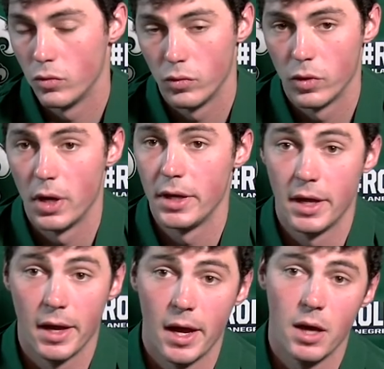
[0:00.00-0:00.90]
Right,
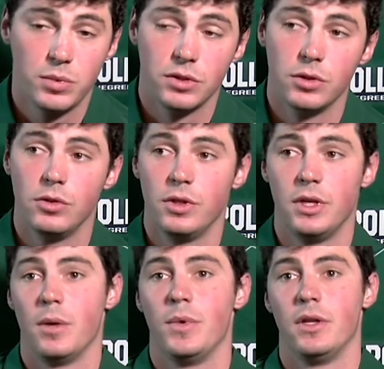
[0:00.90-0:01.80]
yeah,
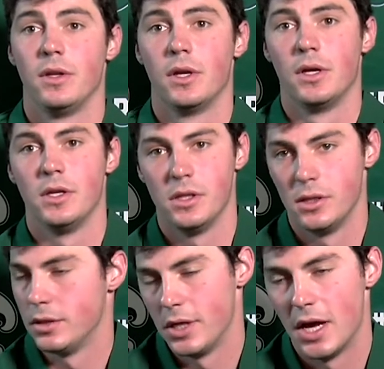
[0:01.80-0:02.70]
absolutely. I mean,
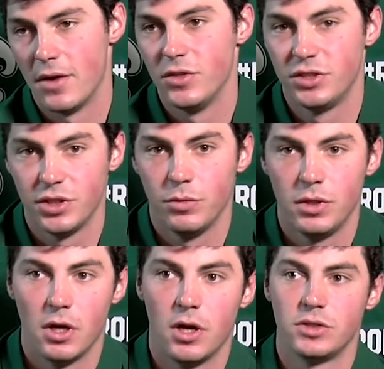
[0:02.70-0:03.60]
obviously we
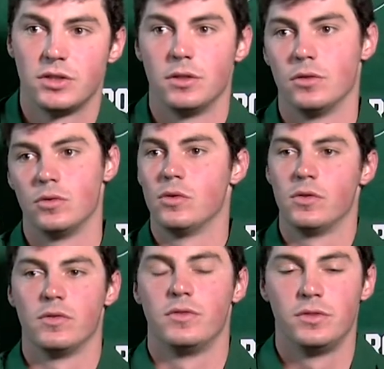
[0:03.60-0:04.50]
lost
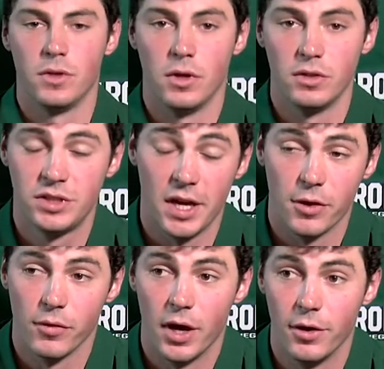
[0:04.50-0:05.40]
a
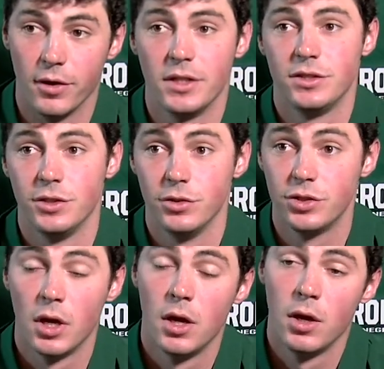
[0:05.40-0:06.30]
second rounder. That's
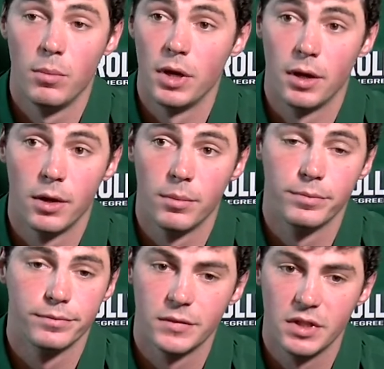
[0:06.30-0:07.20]
huge. But,
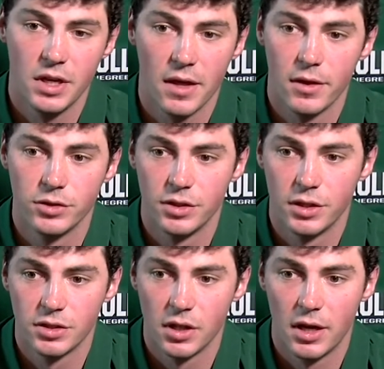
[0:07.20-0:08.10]
yeah,
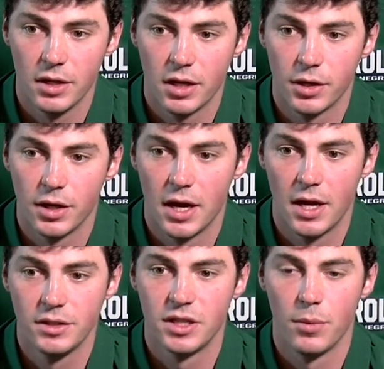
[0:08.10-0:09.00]
there's a lot of younger
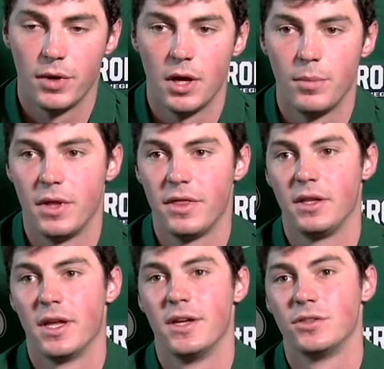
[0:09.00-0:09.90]
guys stepping up. I
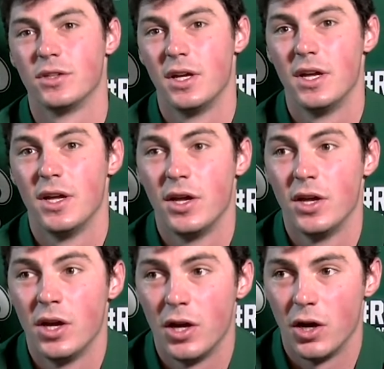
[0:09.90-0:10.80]
think that's
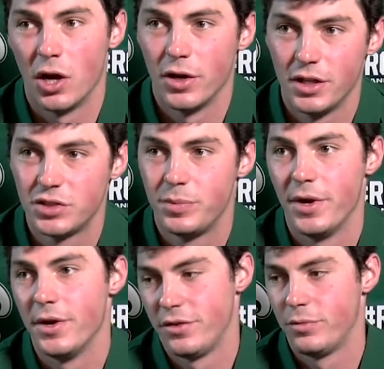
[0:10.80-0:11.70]
our
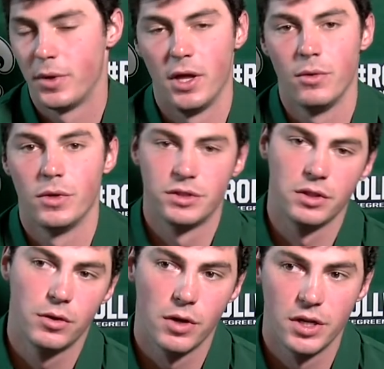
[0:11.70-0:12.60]
inexperience is probably what's in
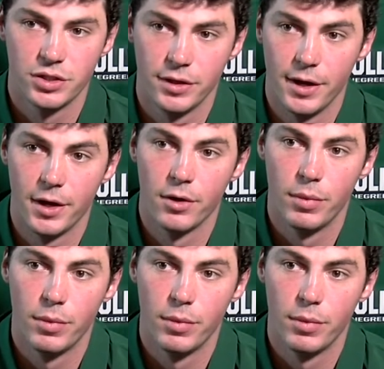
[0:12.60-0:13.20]
question there.